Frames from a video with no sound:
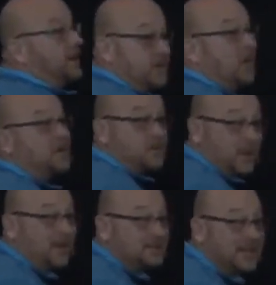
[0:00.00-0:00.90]
And you know what's
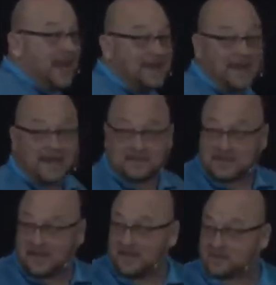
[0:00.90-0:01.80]
really sad, and I ain't
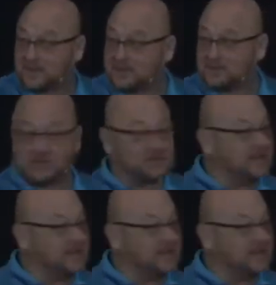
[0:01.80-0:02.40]
saying this because you